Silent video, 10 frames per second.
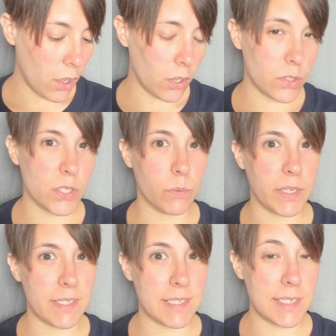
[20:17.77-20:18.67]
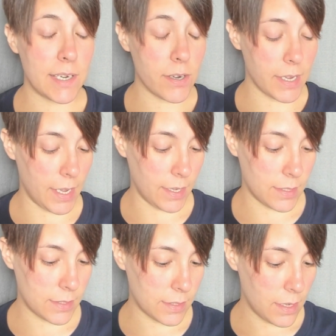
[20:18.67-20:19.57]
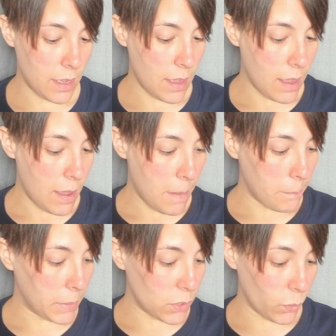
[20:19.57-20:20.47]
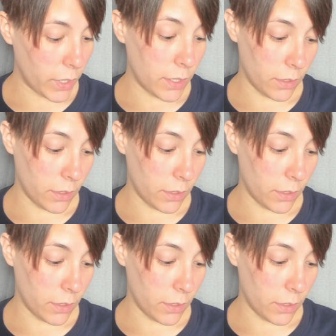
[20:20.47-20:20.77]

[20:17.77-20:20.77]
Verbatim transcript: also a staircase between